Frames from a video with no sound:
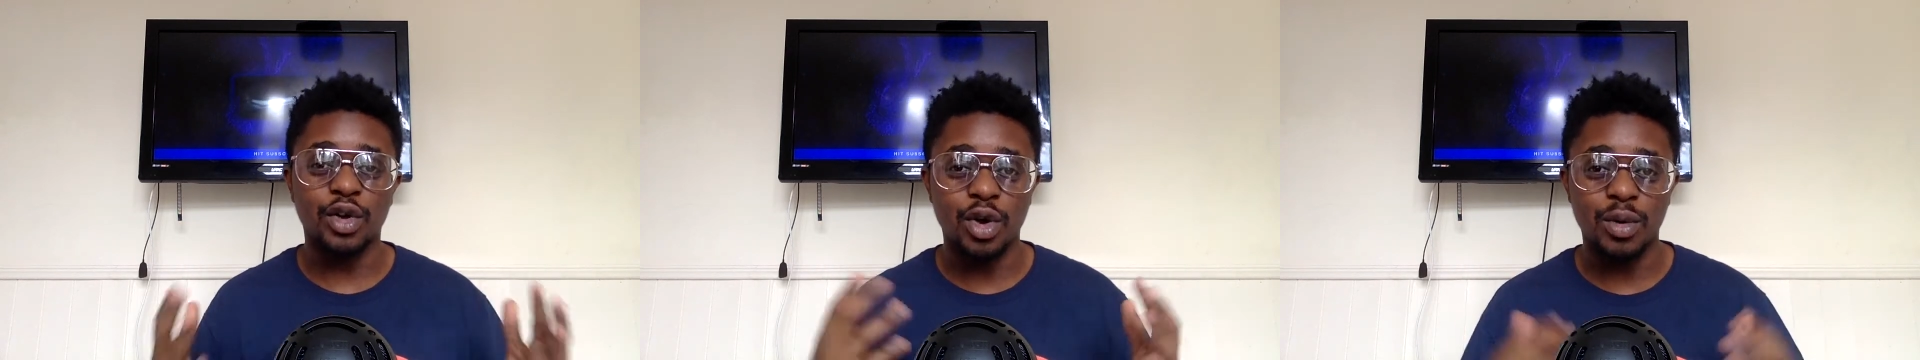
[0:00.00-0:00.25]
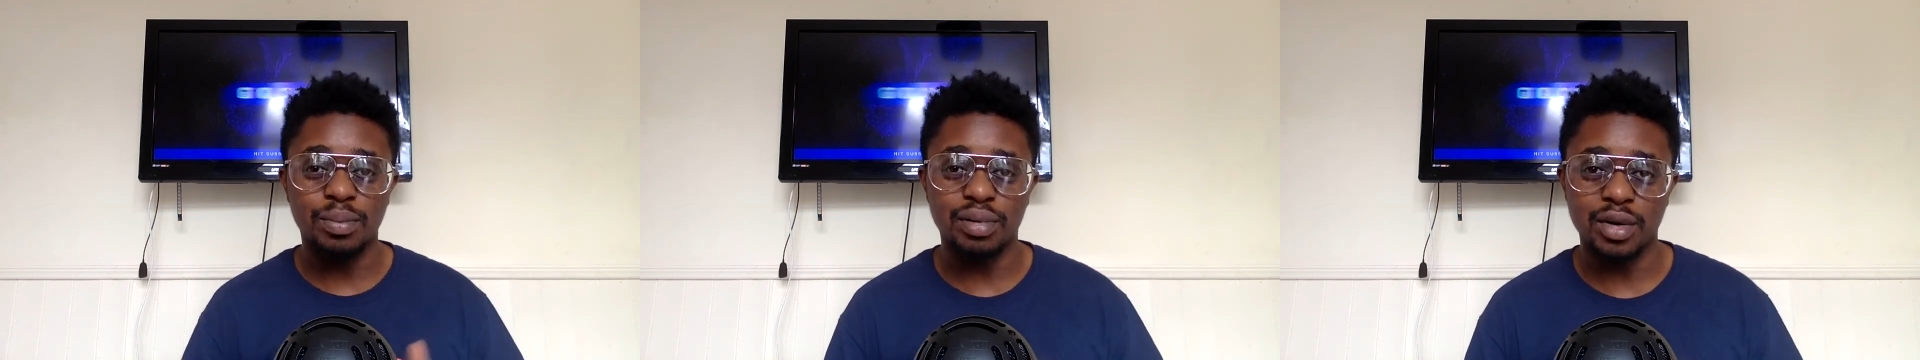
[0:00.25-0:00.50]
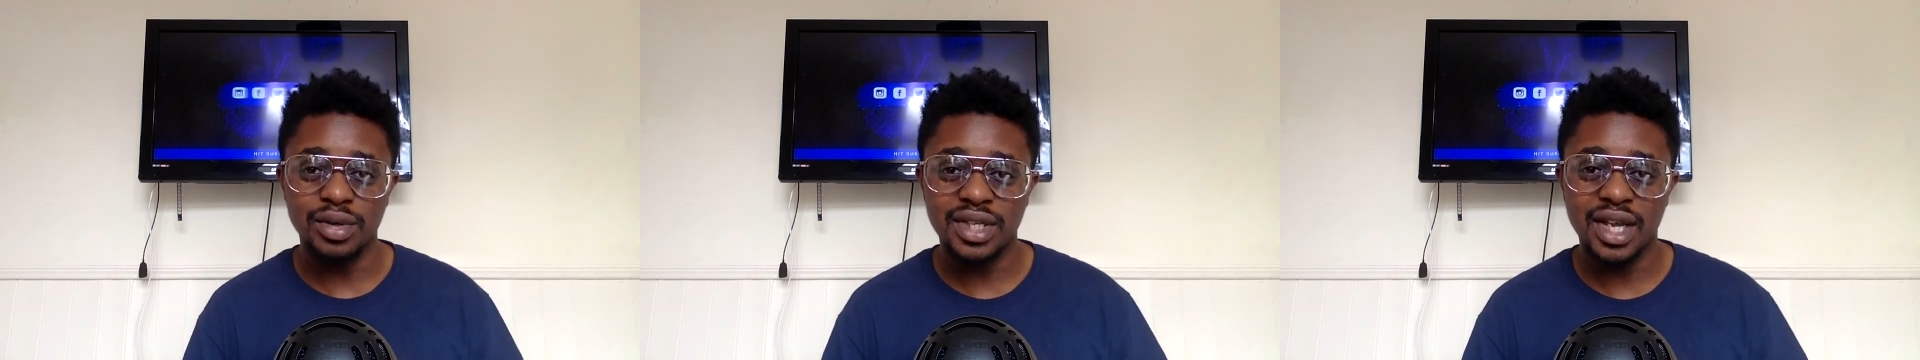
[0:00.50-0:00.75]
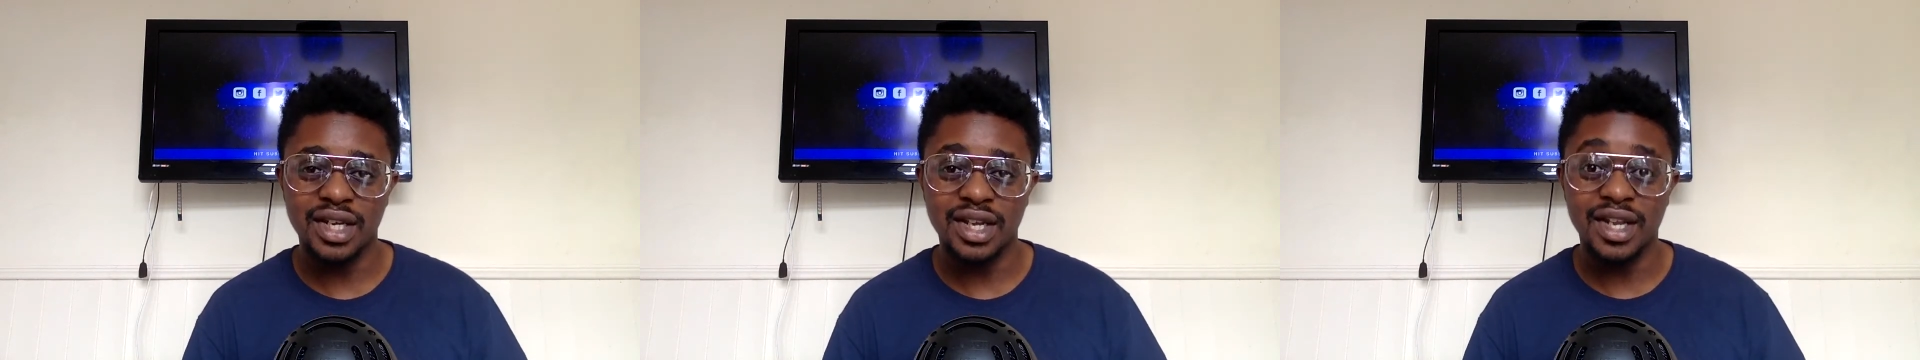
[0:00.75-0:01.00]
Cut Pro
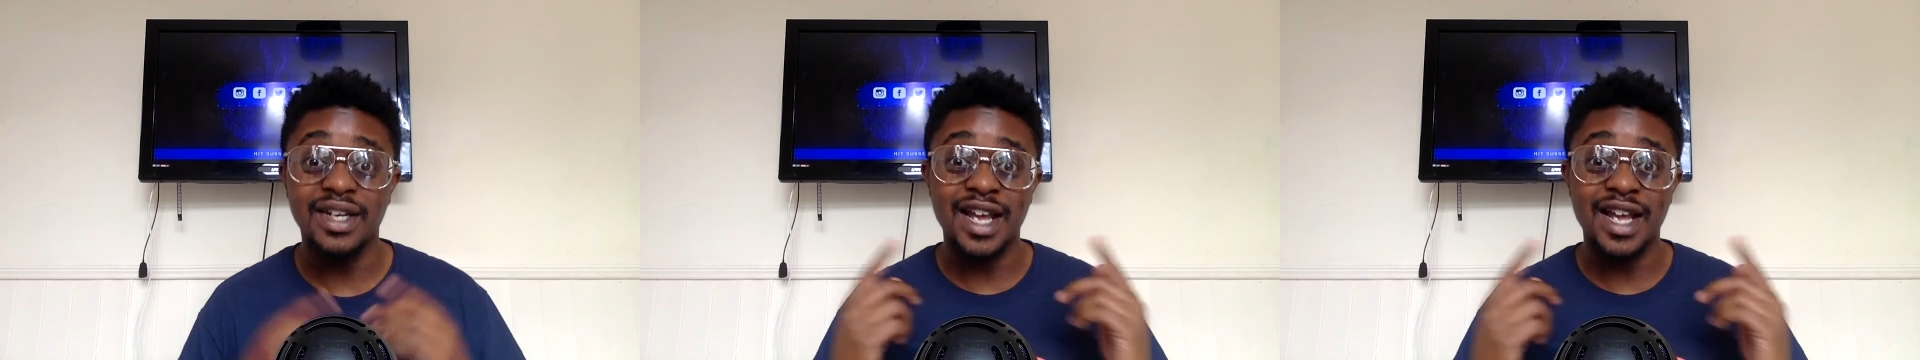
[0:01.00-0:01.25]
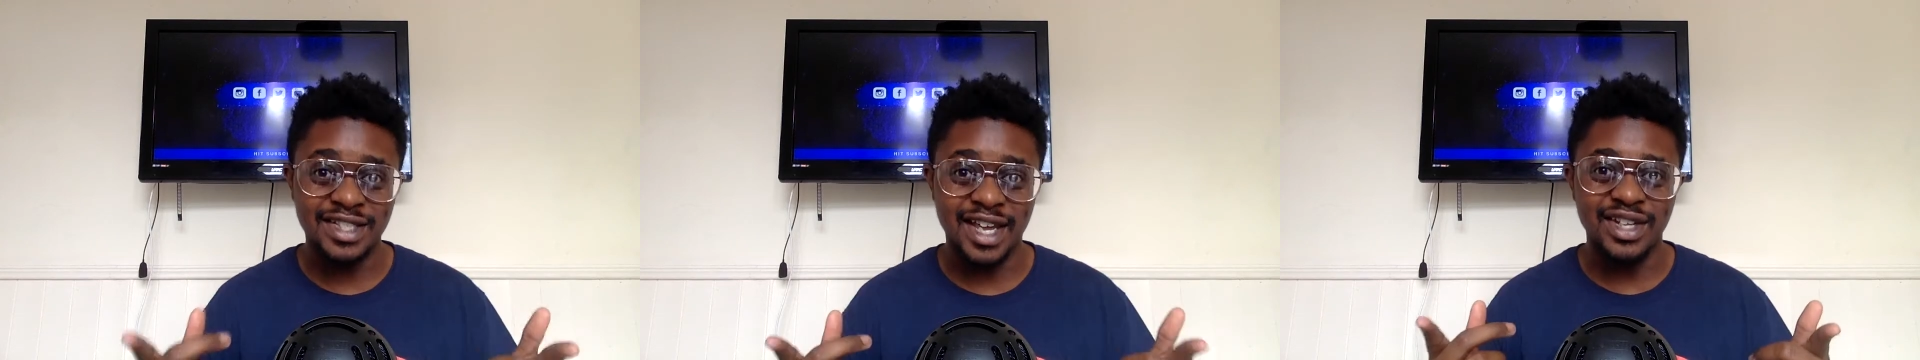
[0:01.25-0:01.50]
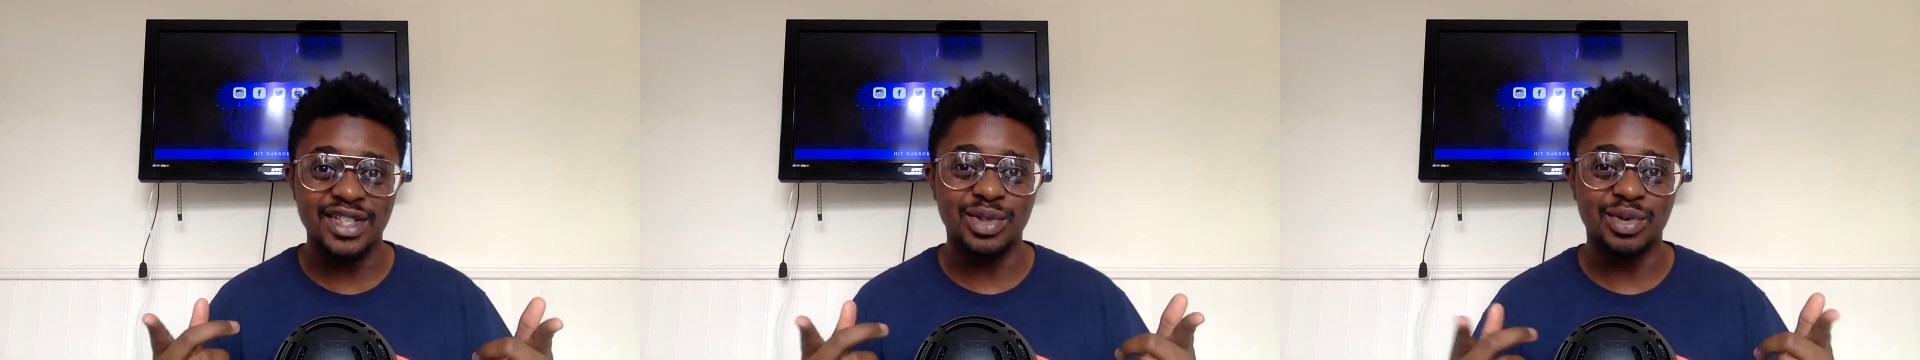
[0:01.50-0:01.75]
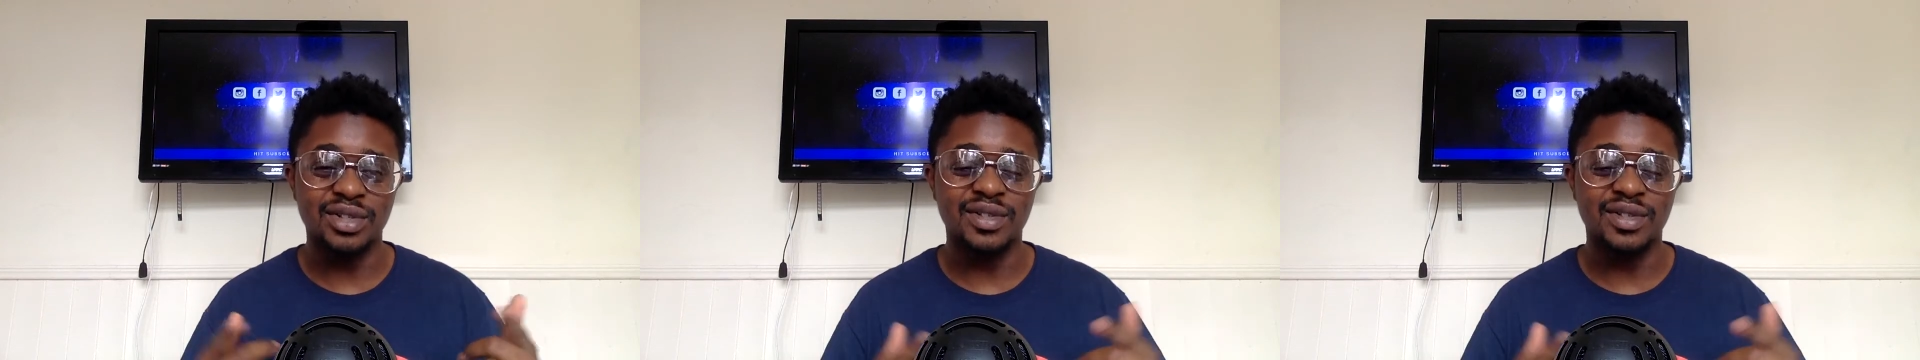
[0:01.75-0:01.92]
10. Let's get into it.